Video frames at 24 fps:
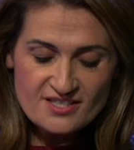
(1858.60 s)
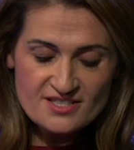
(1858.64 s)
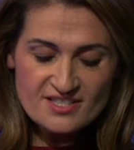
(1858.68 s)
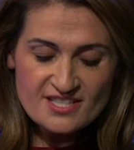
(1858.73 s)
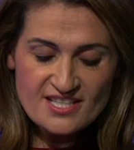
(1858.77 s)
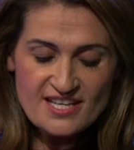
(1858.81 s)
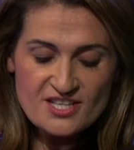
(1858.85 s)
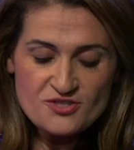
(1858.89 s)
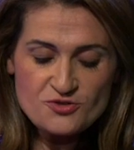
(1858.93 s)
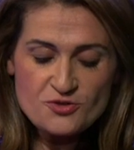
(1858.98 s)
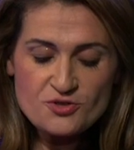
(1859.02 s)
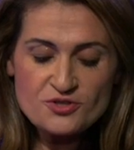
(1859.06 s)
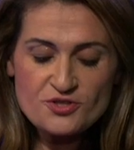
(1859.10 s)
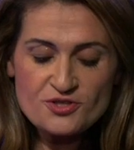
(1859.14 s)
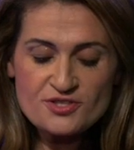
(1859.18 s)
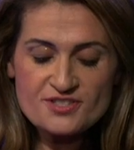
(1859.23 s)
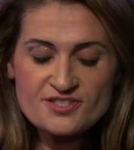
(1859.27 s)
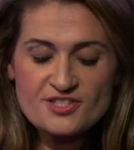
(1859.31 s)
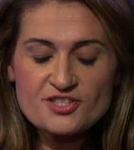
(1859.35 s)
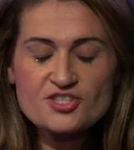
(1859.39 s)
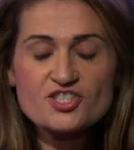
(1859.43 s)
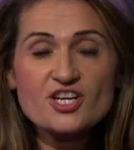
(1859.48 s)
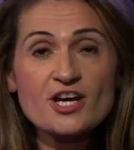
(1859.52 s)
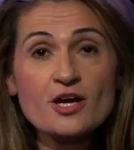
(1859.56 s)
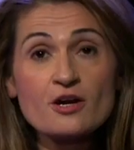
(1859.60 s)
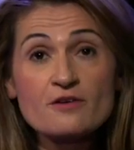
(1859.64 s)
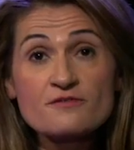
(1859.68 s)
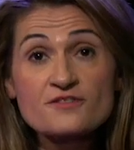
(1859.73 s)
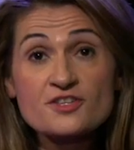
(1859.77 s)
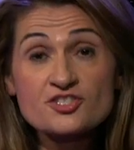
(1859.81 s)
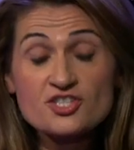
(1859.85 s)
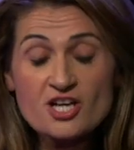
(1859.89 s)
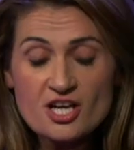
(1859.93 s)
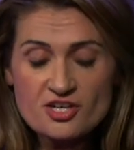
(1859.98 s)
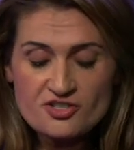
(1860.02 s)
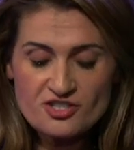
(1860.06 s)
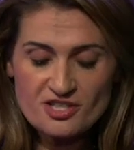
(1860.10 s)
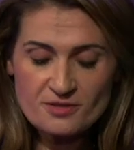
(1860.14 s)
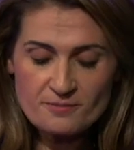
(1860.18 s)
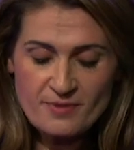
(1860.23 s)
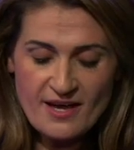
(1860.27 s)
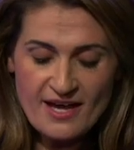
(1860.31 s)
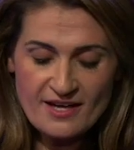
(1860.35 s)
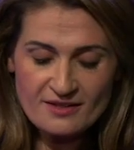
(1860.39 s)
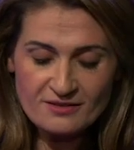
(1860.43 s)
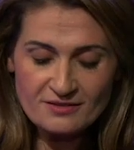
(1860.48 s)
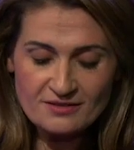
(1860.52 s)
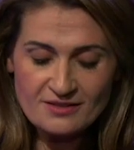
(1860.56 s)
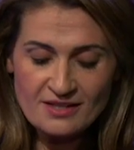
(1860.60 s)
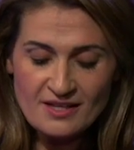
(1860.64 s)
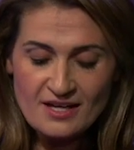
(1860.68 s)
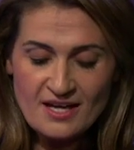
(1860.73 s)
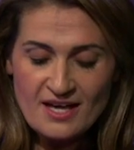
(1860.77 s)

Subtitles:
to introduce the chair of the judging panel